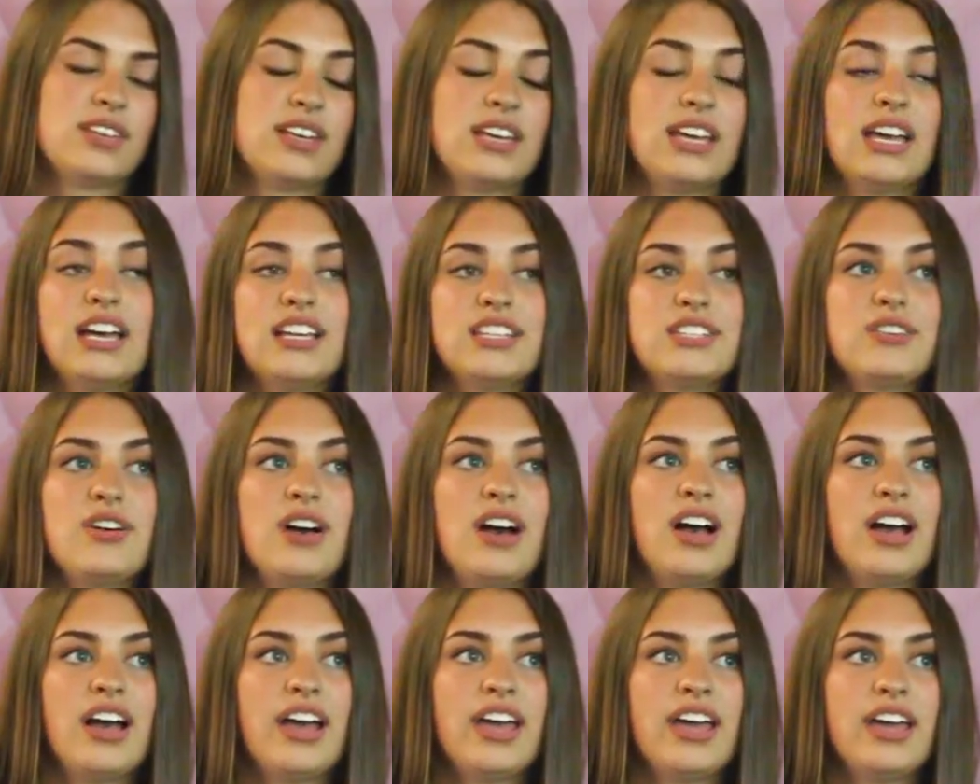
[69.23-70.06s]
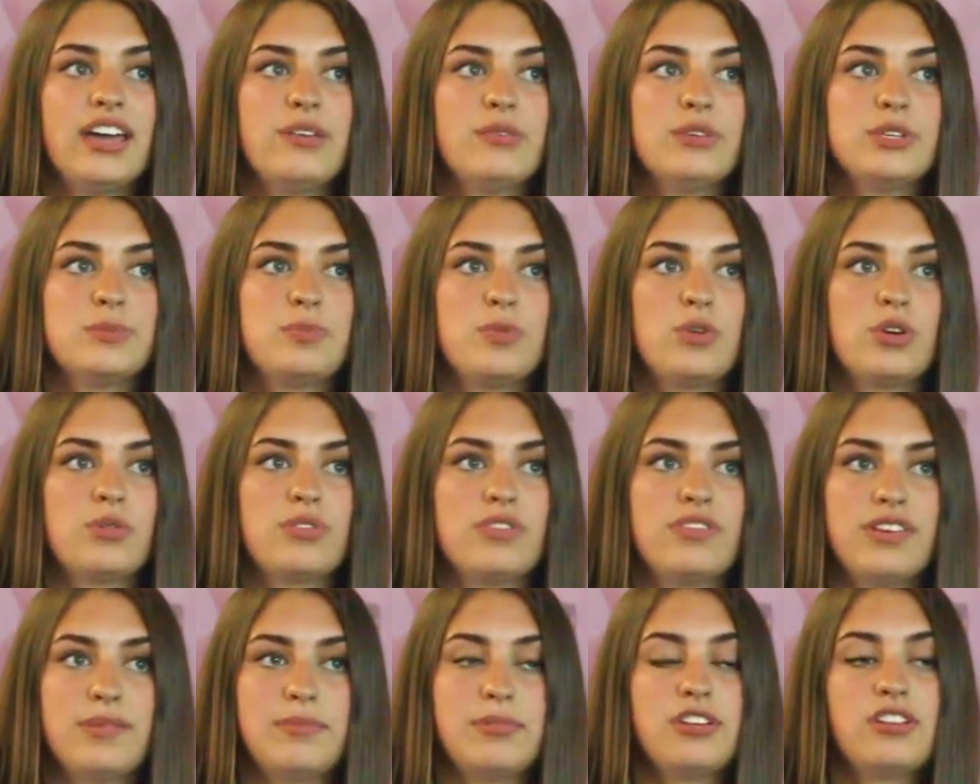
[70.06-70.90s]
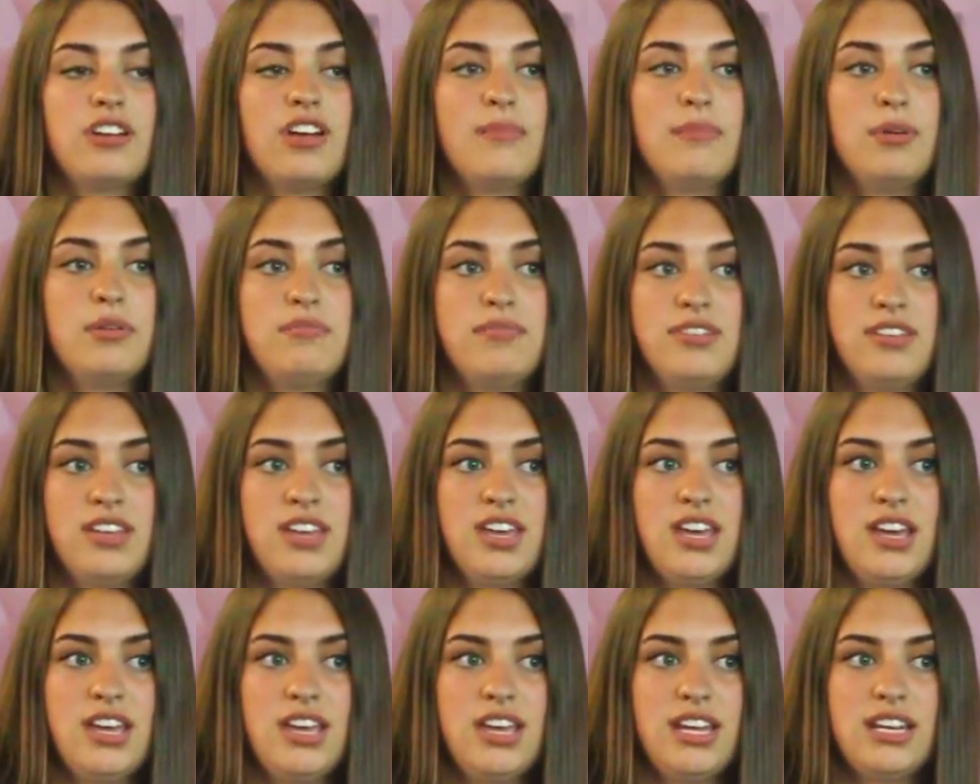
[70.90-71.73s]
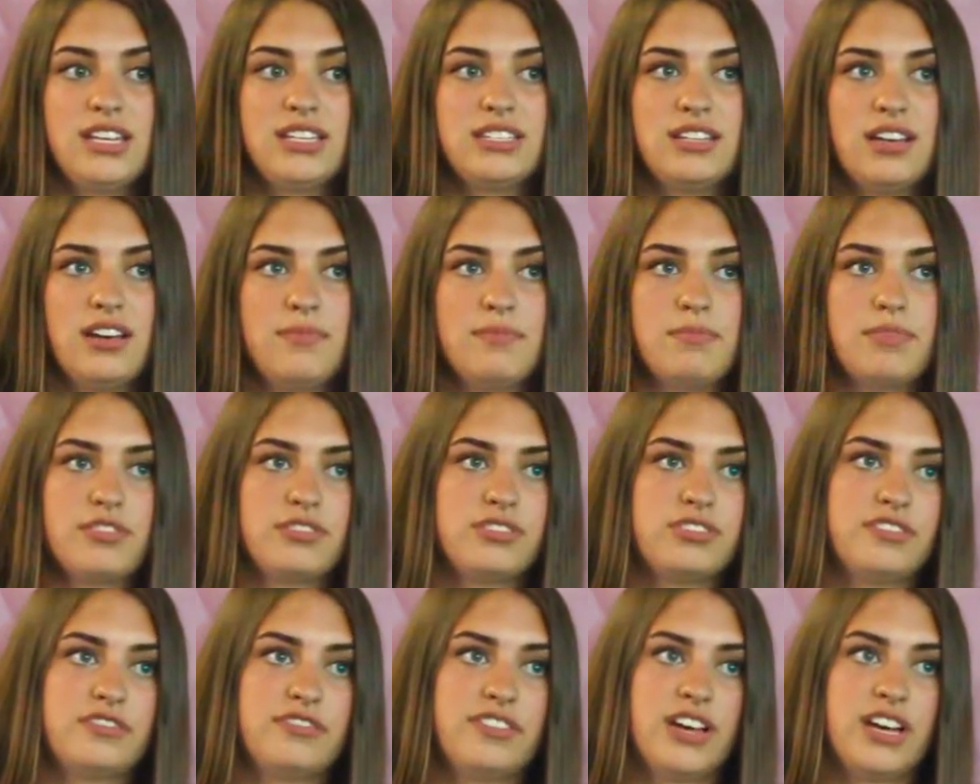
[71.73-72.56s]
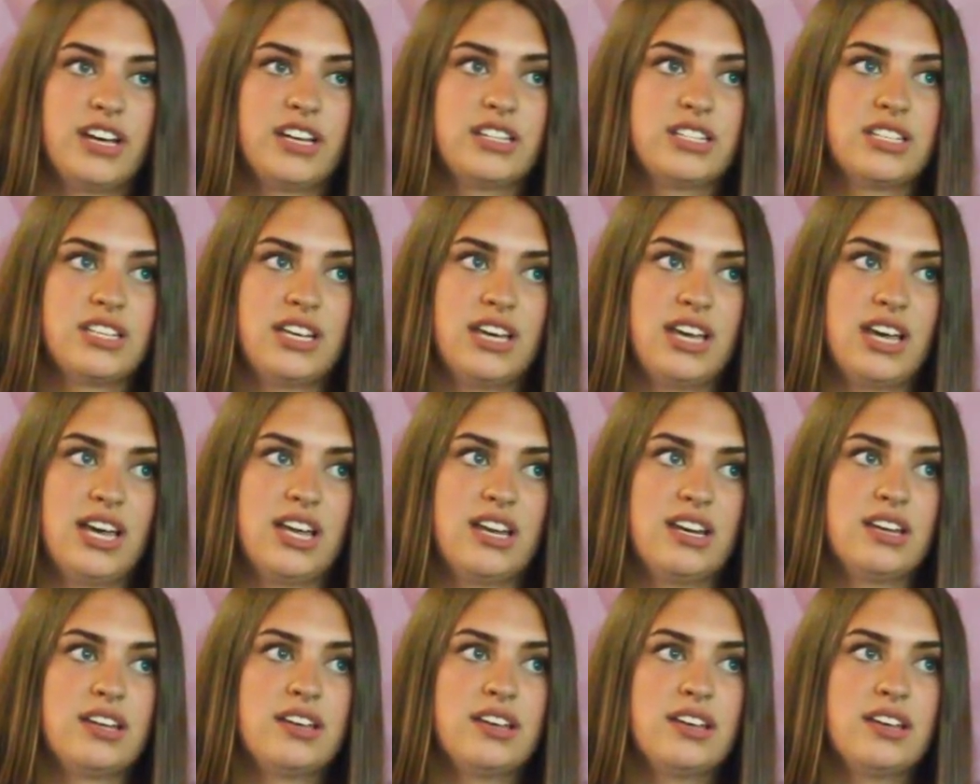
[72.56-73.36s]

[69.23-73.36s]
Yeah, so I was born with fibular hemimelia. It is a birth defect. It